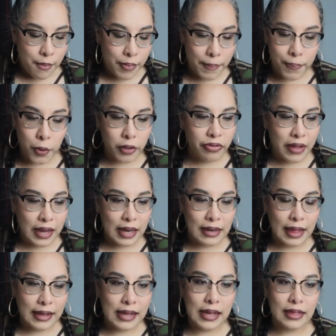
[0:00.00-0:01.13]
but poor thing
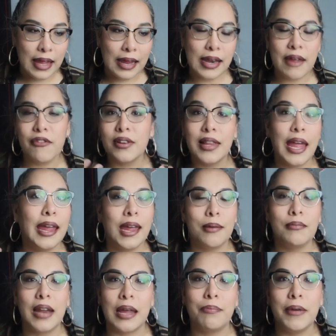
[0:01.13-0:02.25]
like he they never let
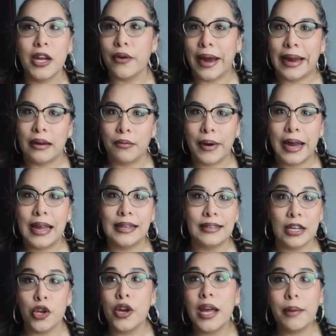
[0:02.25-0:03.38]
him like be great right it's
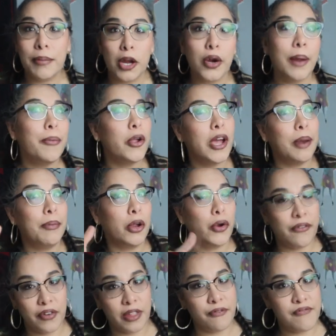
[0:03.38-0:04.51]
like you gotta be great but you gotta be
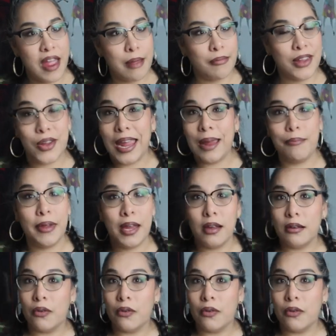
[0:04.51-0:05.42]
great for the family you can't be